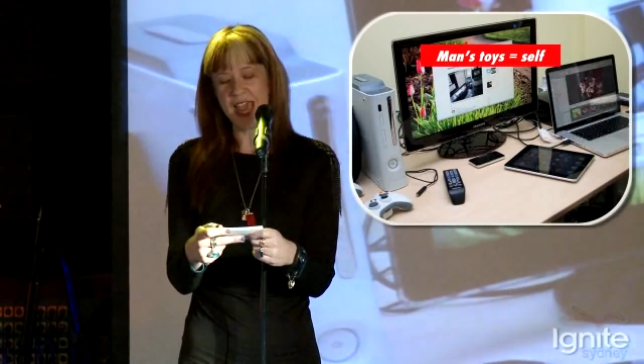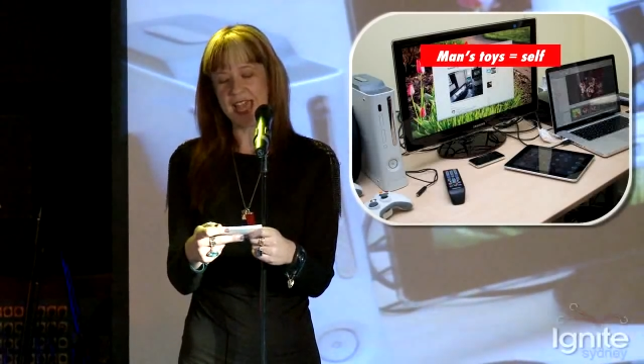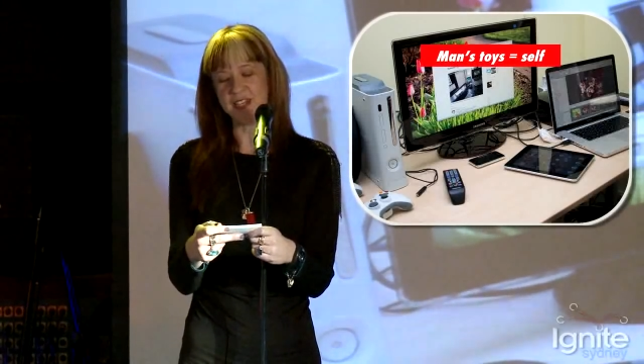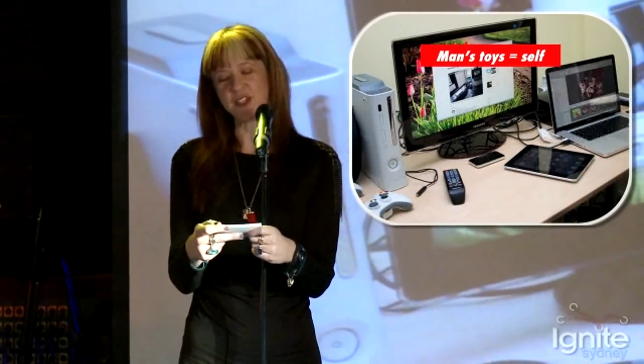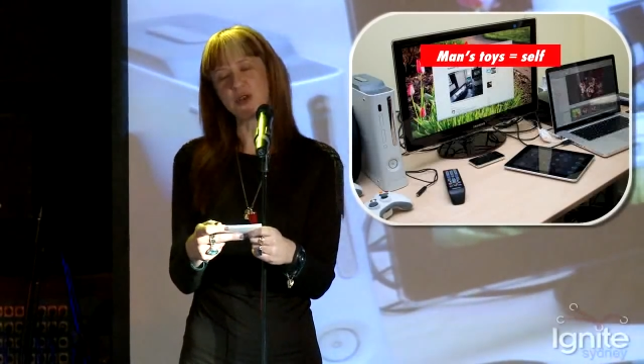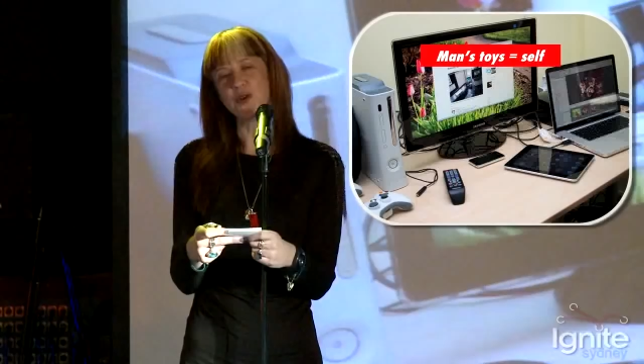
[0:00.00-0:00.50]

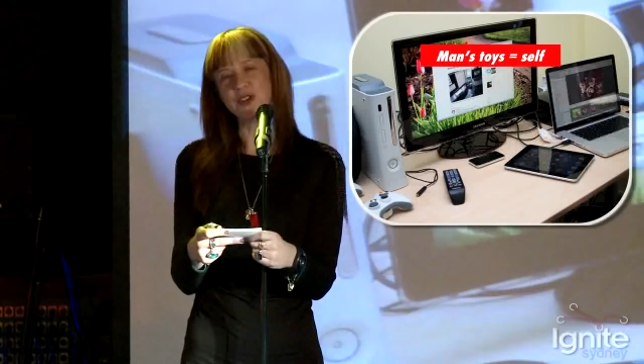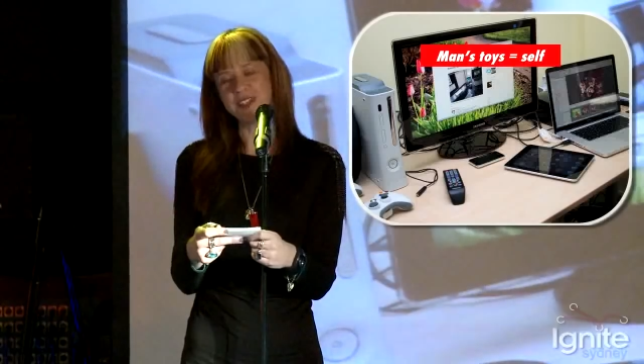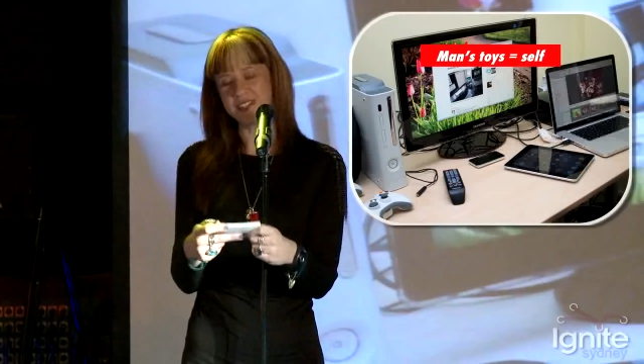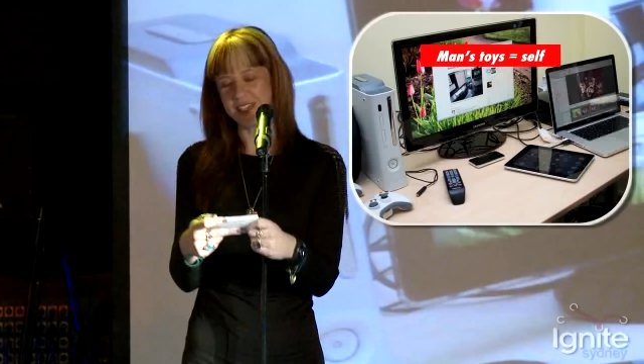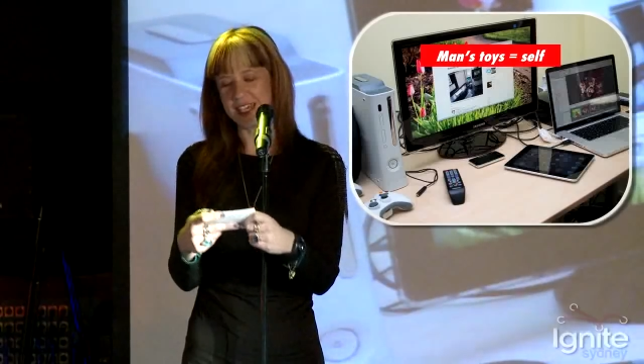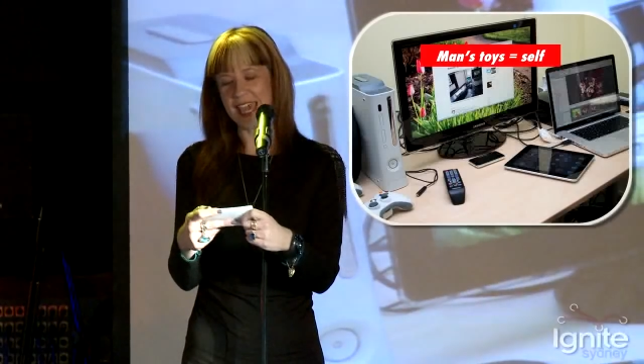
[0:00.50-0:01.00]
and
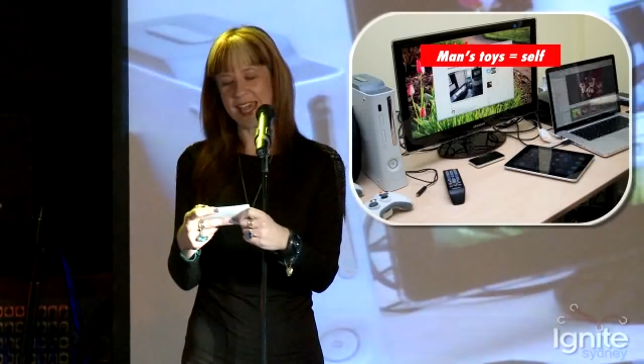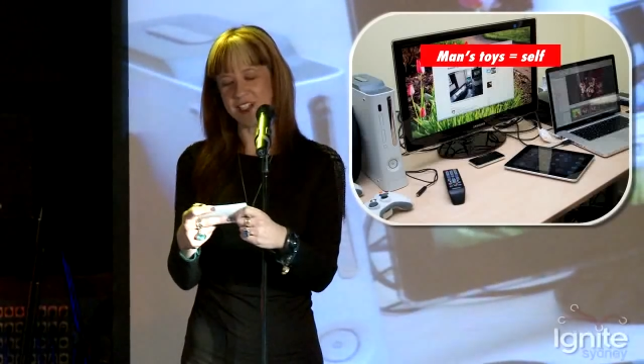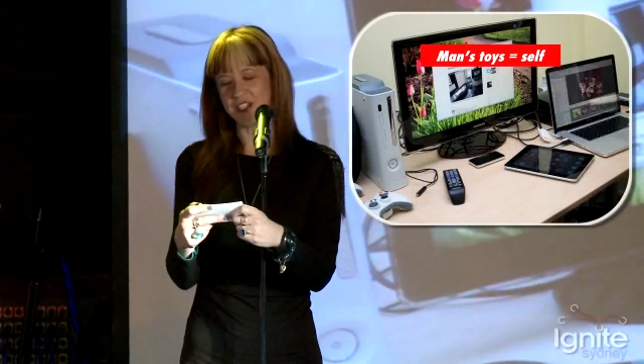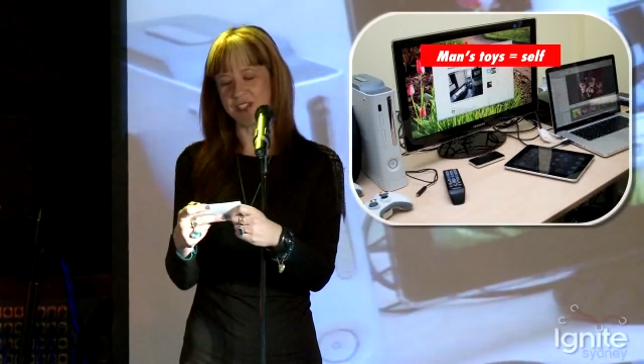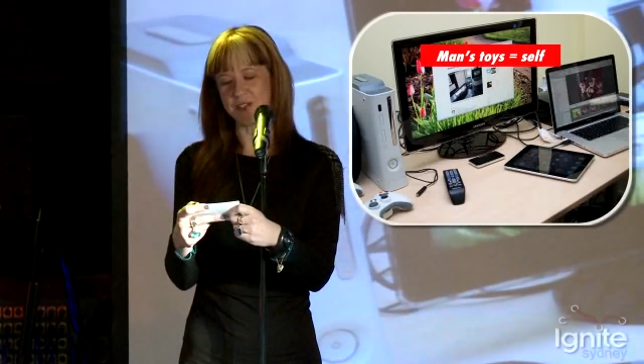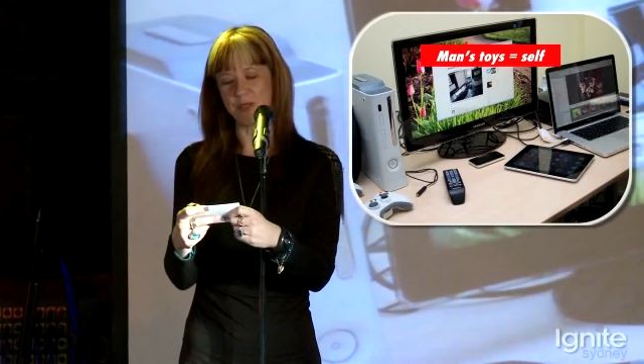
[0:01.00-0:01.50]
toys and
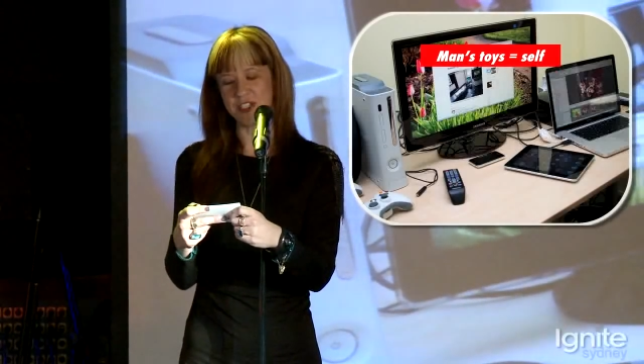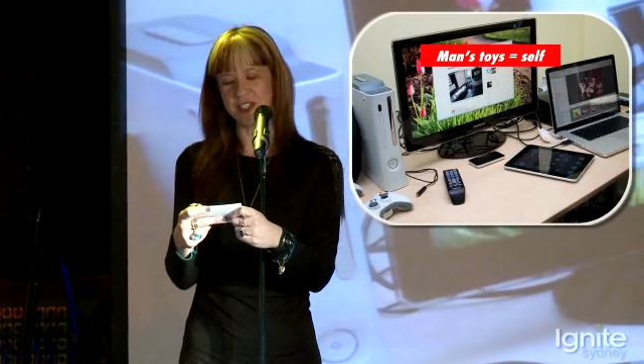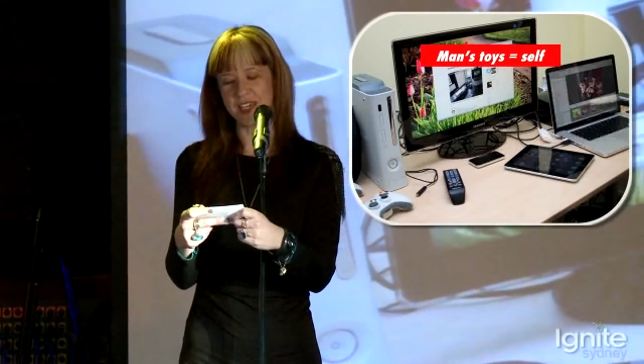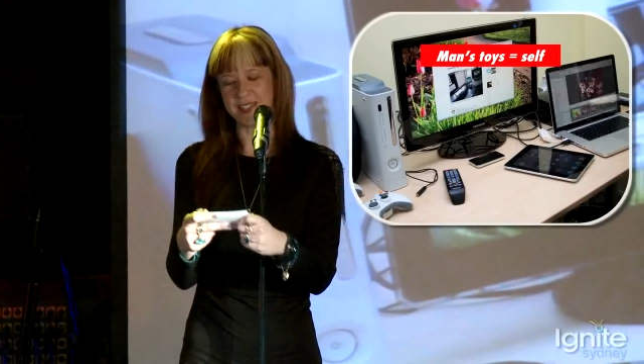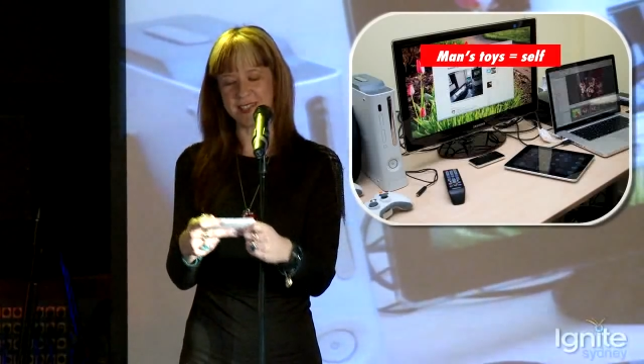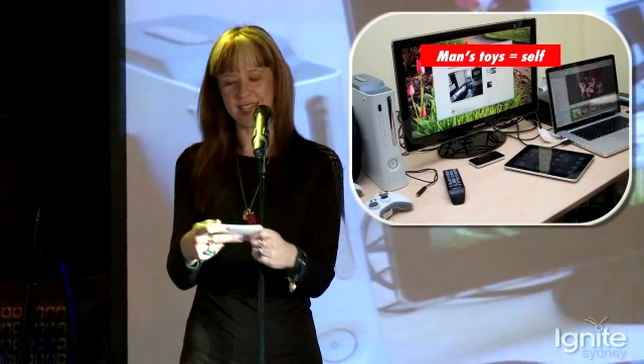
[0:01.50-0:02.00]
gadgets which
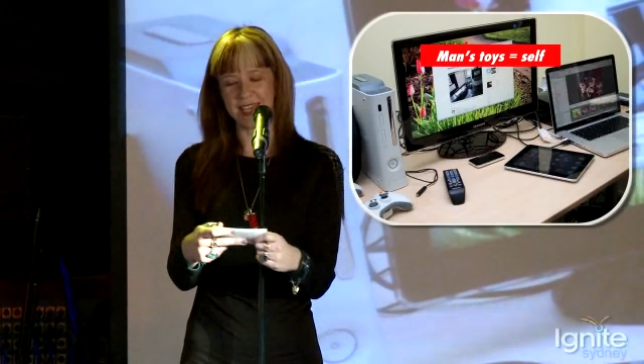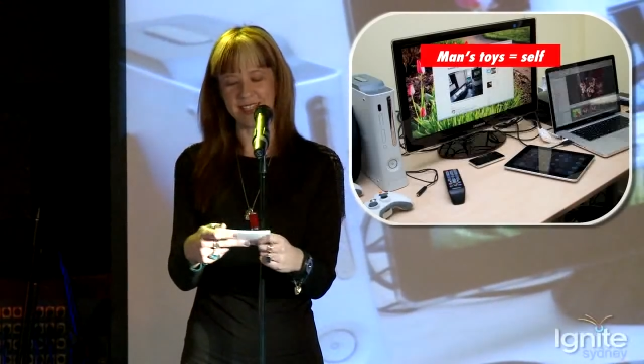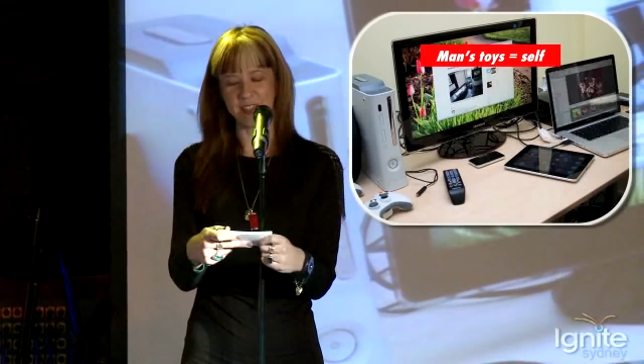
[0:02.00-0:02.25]
they see